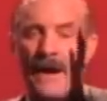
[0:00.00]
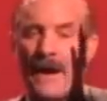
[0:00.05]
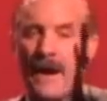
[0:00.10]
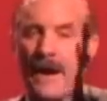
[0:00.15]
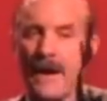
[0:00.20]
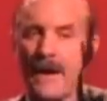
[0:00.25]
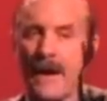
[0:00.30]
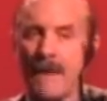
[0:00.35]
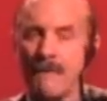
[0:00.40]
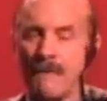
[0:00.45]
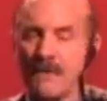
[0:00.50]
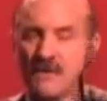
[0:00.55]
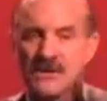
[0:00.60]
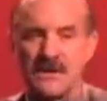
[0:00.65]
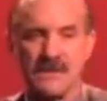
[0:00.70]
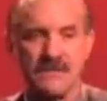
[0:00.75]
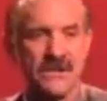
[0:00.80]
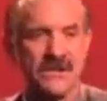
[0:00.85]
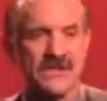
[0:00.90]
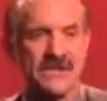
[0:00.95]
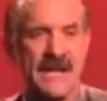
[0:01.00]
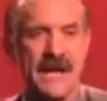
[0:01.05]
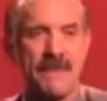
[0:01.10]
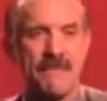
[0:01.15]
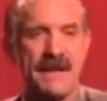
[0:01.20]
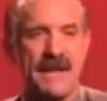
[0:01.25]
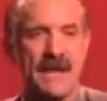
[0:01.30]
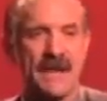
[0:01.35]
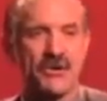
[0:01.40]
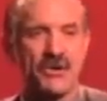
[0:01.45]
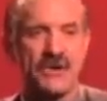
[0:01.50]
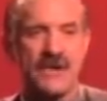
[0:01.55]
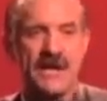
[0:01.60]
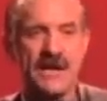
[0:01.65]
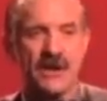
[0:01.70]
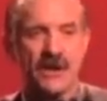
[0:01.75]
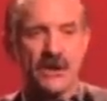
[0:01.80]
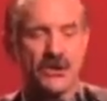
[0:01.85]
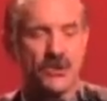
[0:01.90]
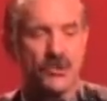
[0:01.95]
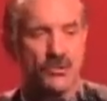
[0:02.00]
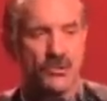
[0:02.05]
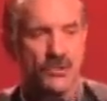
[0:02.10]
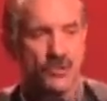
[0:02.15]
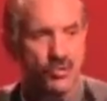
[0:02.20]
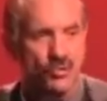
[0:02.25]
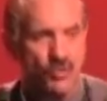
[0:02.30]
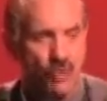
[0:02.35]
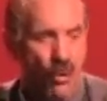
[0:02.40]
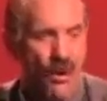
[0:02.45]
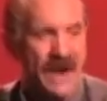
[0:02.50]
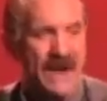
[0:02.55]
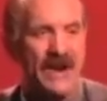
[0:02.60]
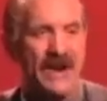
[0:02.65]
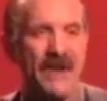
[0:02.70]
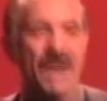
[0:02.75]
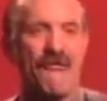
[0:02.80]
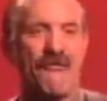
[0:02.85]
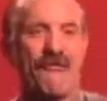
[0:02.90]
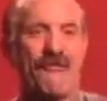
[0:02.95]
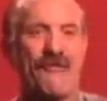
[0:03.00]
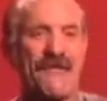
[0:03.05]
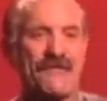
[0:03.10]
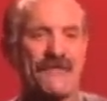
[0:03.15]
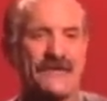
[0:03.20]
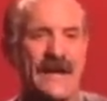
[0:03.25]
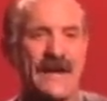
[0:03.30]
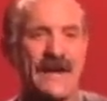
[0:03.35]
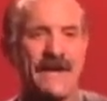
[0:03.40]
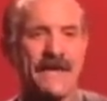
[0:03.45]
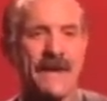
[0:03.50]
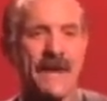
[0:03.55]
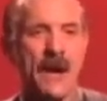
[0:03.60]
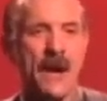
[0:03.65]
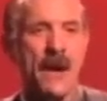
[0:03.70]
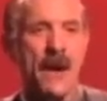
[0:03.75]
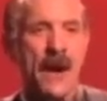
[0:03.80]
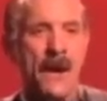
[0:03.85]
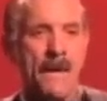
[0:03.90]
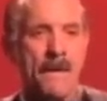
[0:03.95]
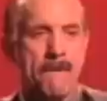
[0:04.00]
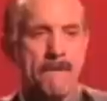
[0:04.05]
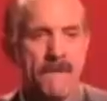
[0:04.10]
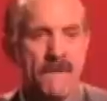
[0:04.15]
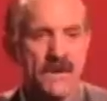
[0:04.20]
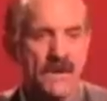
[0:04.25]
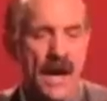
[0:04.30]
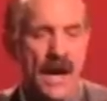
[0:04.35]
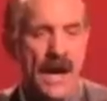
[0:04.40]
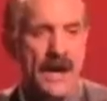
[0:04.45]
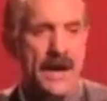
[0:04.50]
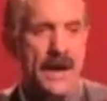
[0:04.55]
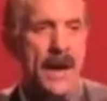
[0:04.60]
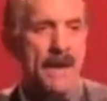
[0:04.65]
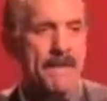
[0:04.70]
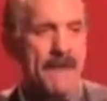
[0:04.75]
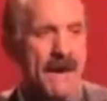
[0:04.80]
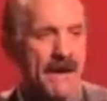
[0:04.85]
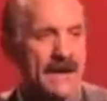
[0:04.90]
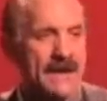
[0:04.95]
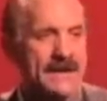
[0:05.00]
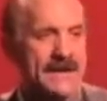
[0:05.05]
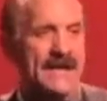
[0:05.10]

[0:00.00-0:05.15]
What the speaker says: America is saying, Muslims are saying by the year 2050,